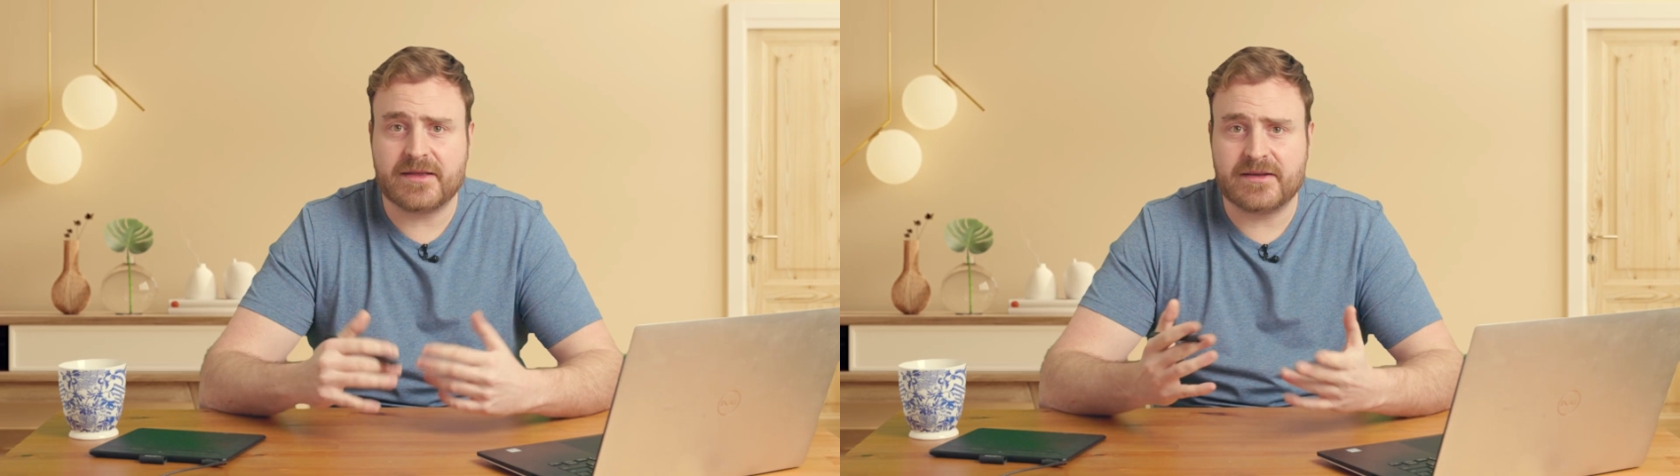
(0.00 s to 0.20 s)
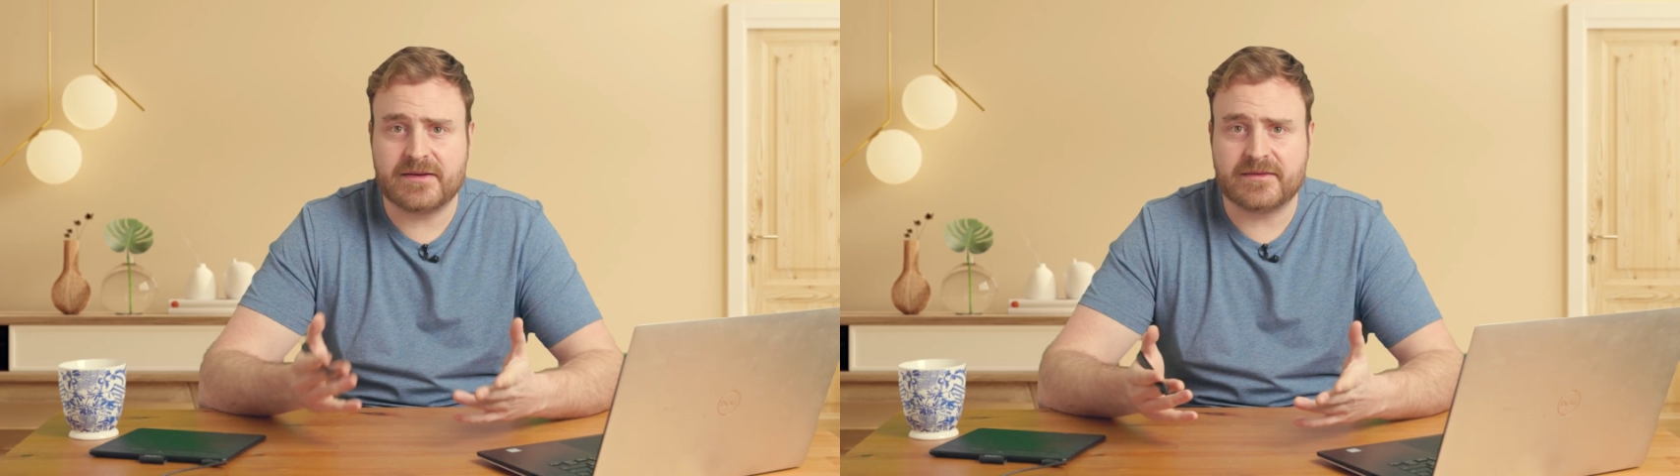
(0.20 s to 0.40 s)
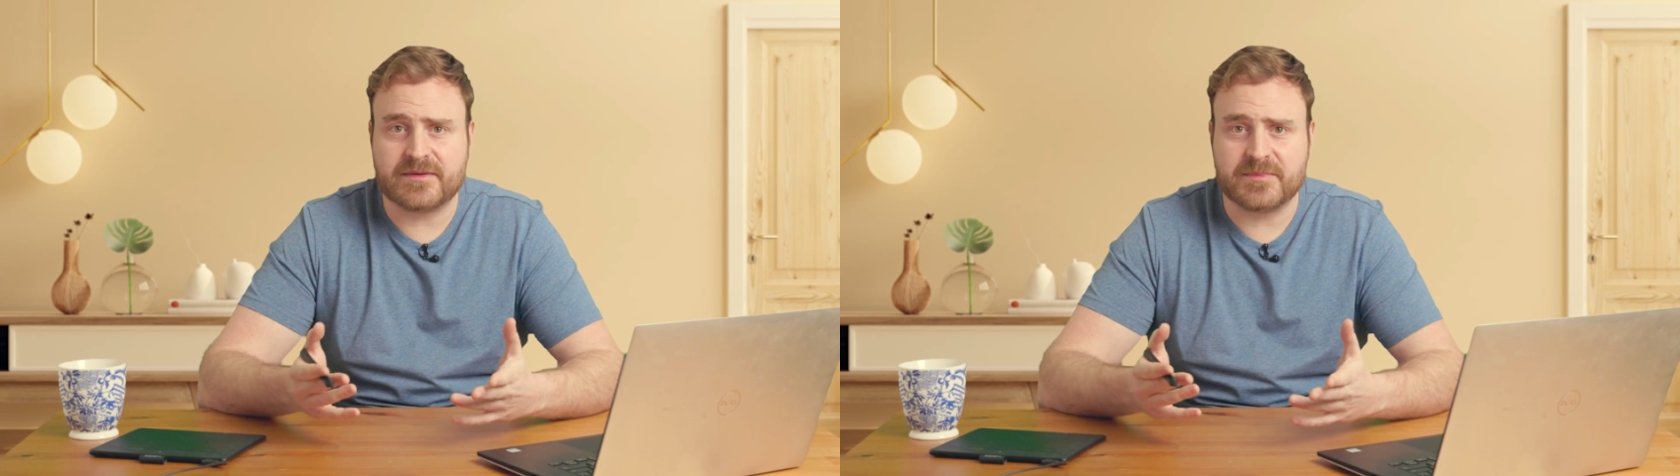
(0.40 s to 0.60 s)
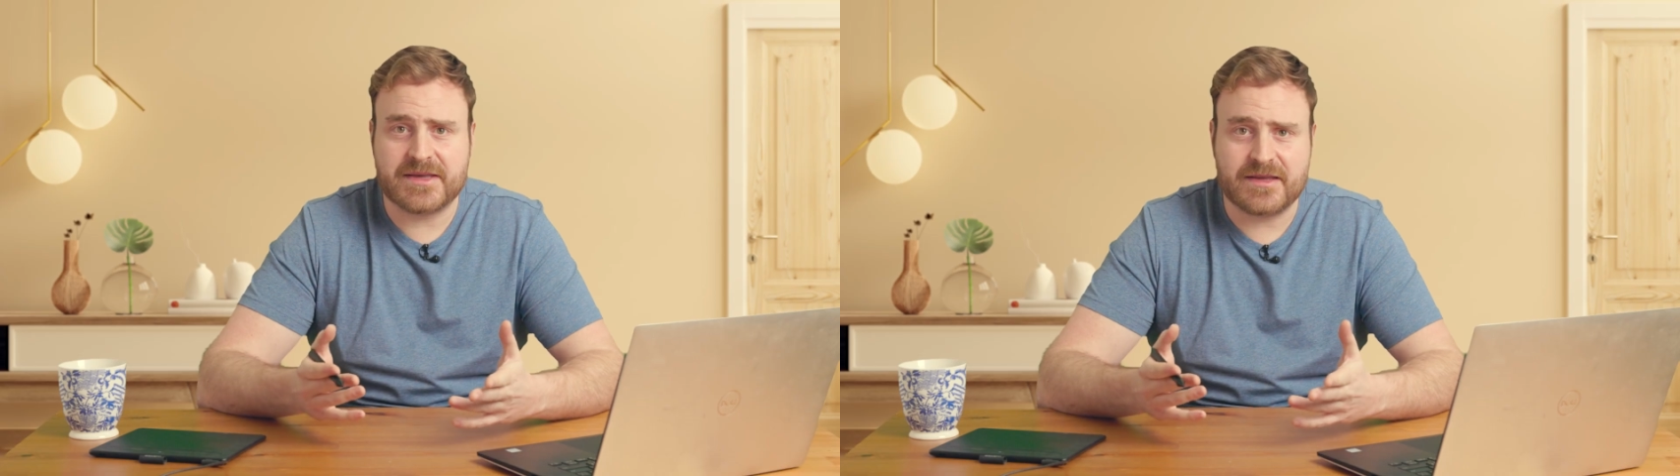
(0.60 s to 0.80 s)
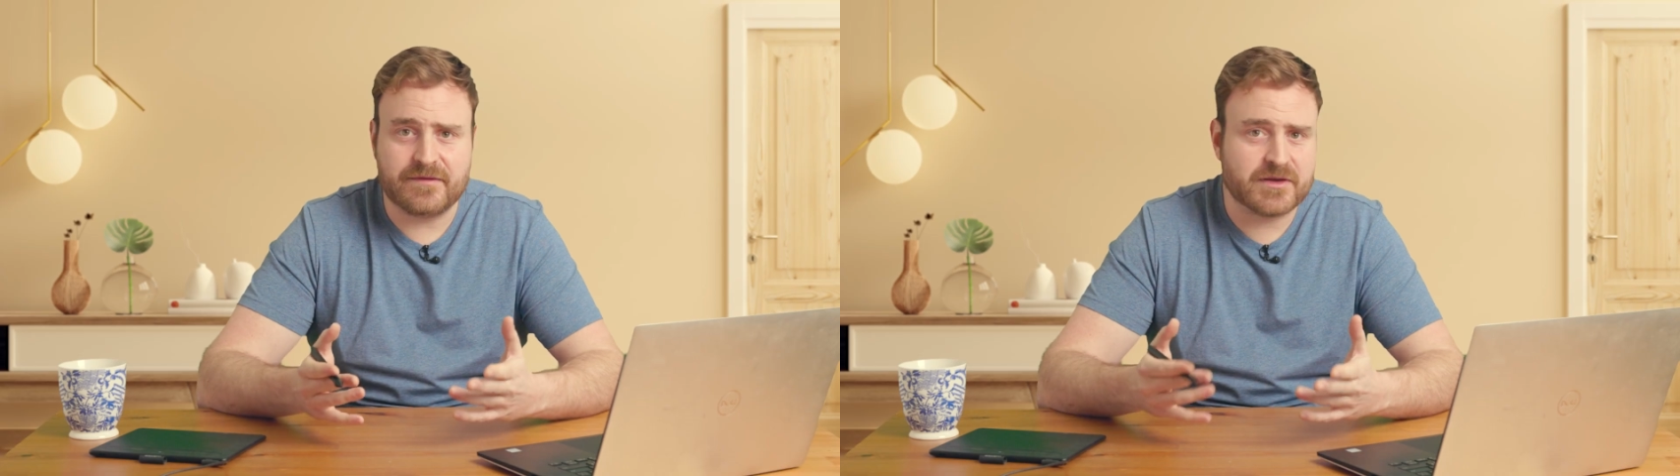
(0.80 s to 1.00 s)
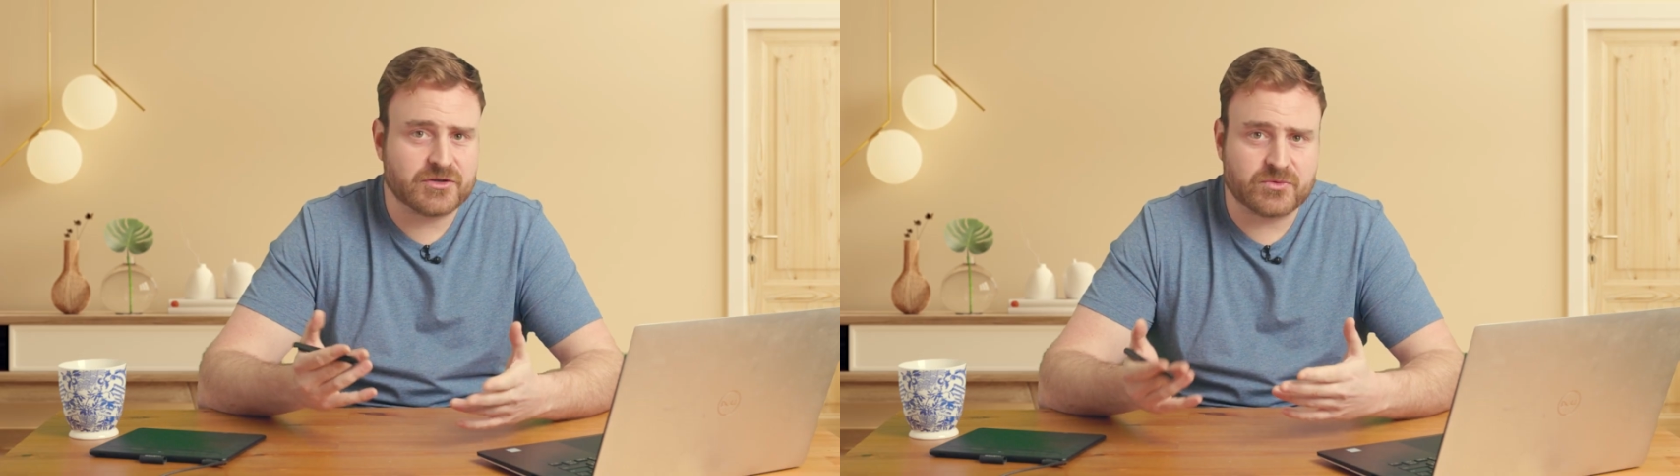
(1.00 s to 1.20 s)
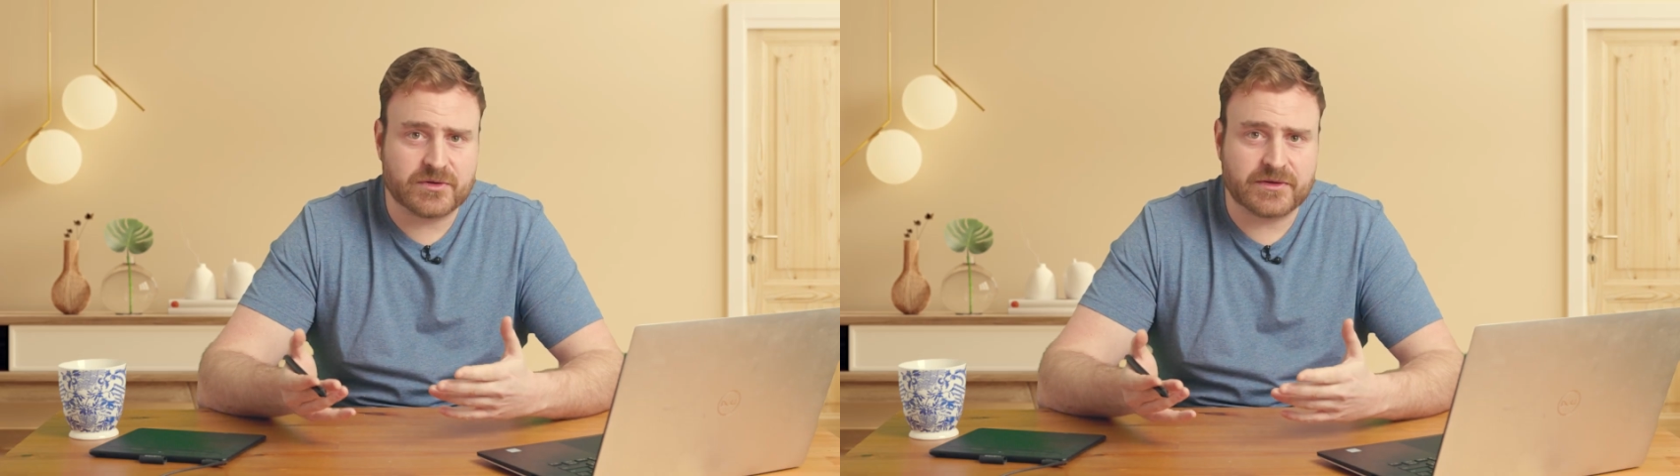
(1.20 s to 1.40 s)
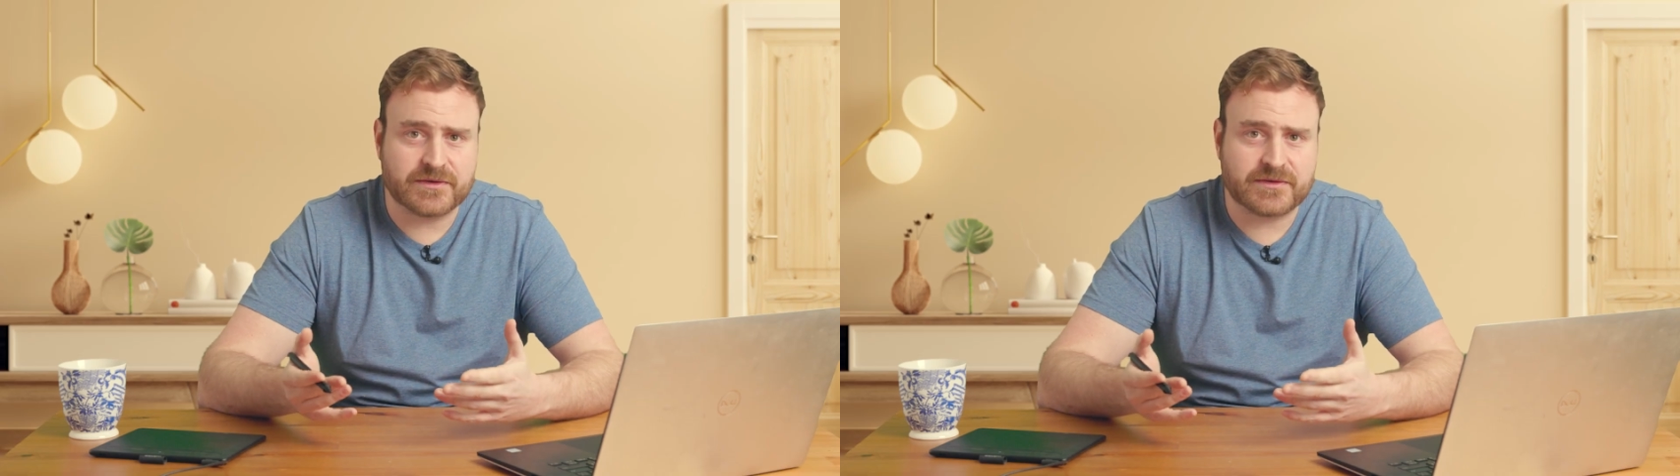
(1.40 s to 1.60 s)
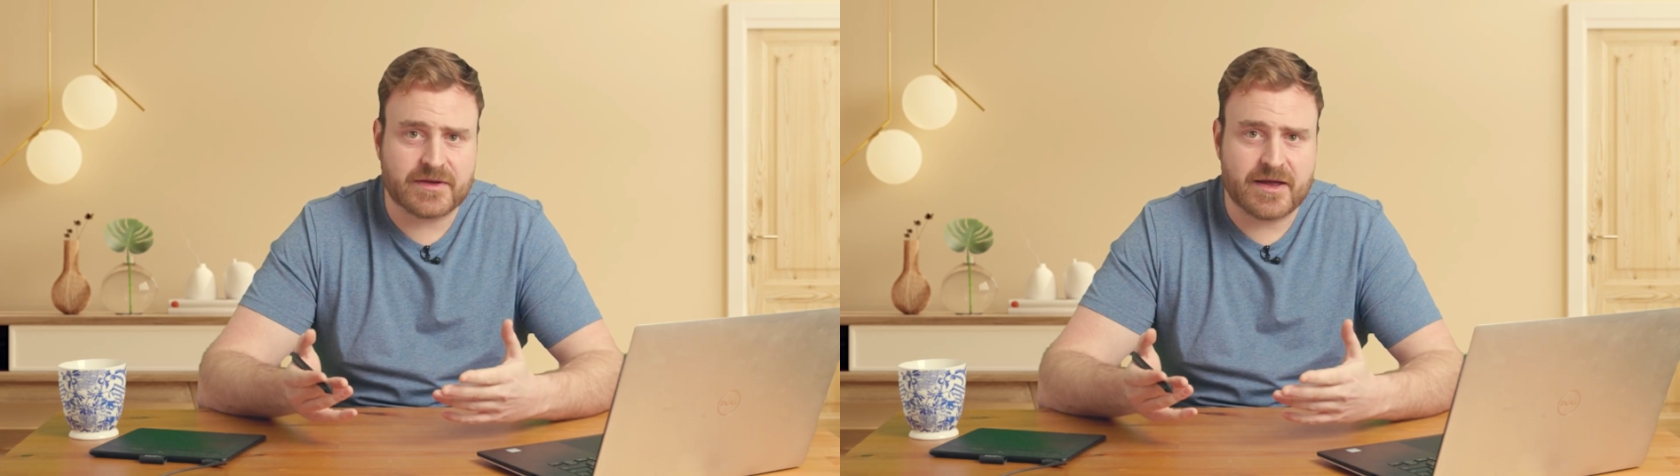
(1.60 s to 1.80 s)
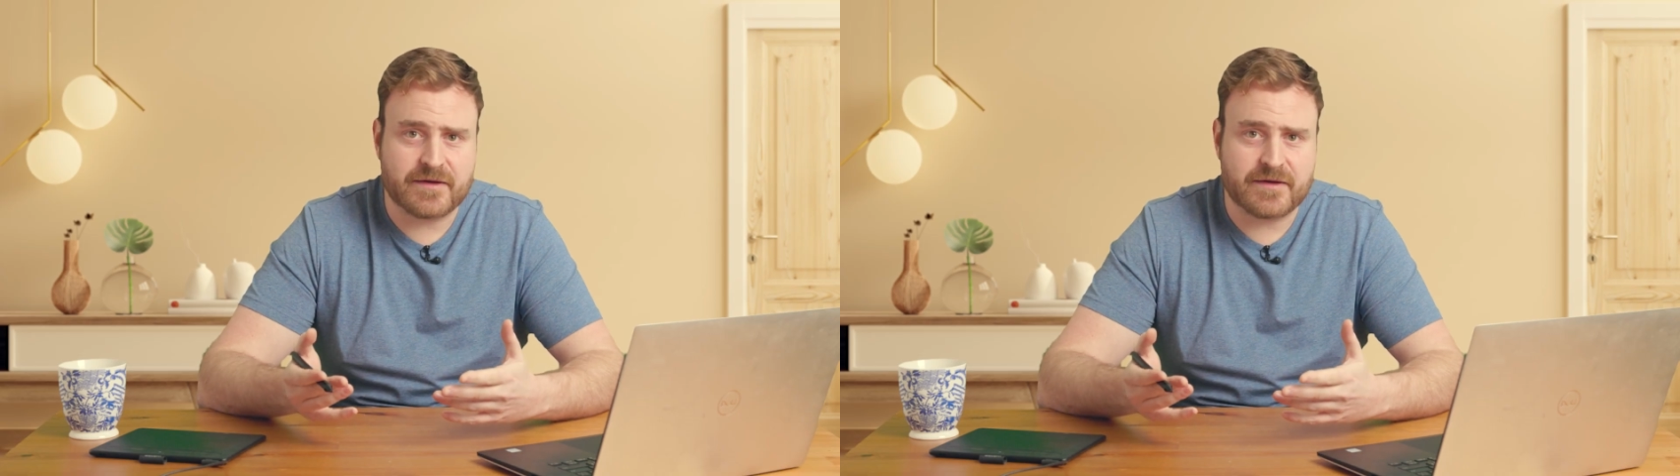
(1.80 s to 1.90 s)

needed some key visuals